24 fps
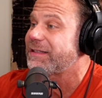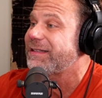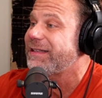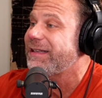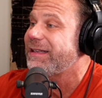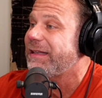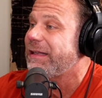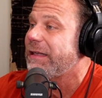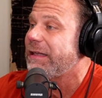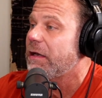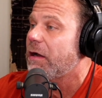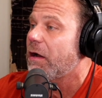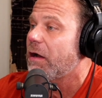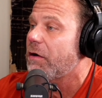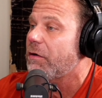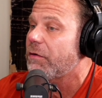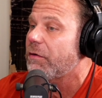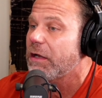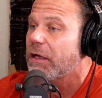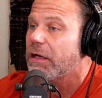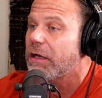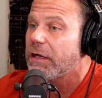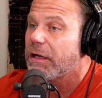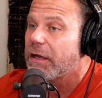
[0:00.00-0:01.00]

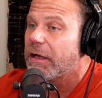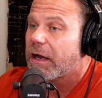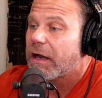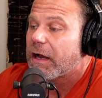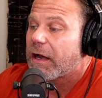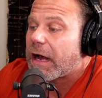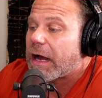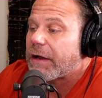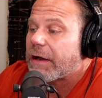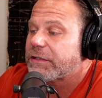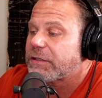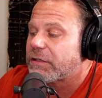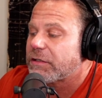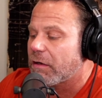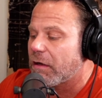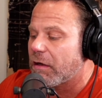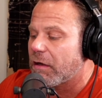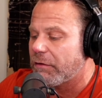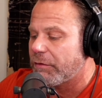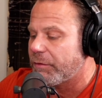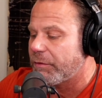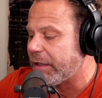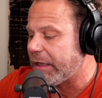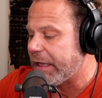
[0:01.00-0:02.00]
CEO. How does it
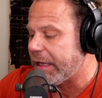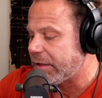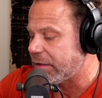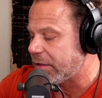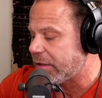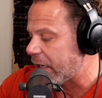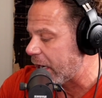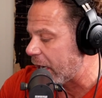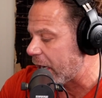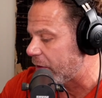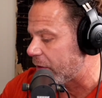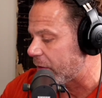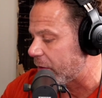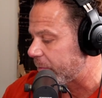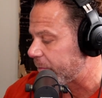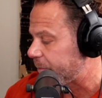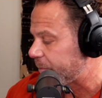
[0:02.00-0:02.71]
all relate together?